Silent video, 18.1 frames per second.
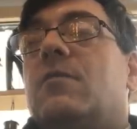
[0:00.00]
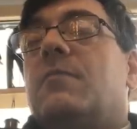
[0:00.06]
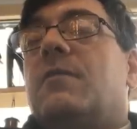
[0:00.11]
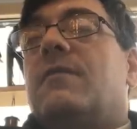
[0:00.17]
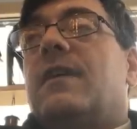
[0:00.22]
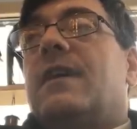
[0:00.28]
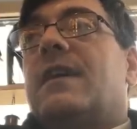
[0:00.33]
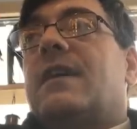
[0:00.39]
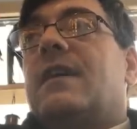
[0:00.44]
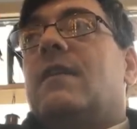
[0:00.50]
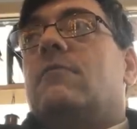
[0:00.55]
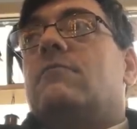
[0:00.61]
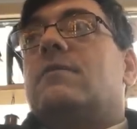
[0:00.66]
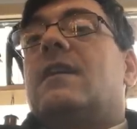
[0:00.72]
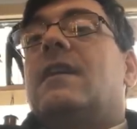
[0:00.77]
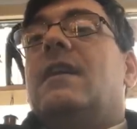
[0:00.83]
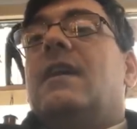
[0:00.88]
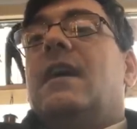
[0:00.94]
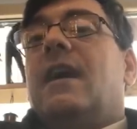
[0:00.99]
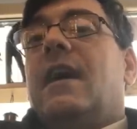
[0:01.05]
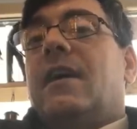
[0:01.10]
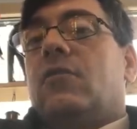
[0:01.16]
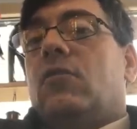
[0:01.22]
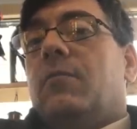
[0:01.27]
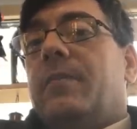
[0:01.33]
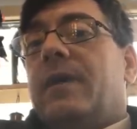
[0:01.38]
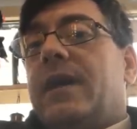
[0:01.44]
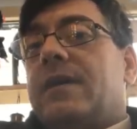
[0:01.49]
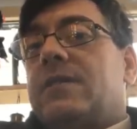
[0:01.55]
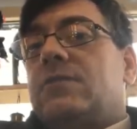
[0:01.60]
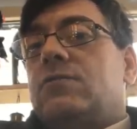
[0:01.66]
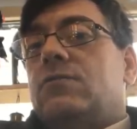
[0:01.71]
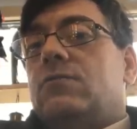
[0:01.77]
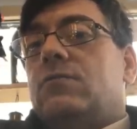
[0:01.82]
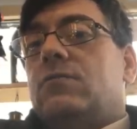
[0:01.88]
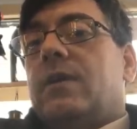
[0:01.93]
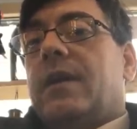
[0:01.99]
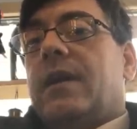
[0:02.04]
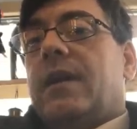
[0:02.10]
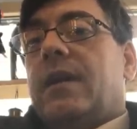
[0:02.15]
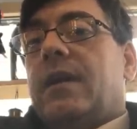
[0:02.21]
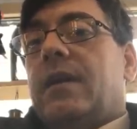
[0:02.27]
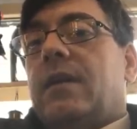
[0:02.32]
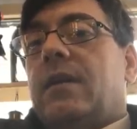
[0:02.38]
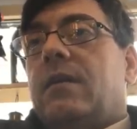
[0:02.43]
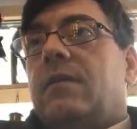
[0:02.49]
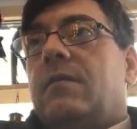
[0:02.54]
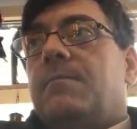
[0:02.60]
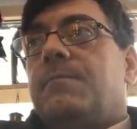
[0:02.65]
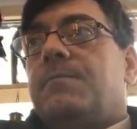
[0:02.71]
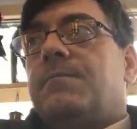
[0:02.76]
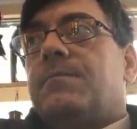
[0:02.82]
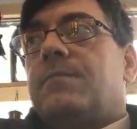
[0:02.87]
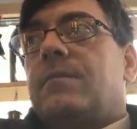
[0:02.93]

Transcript: my Shopify account and go back to a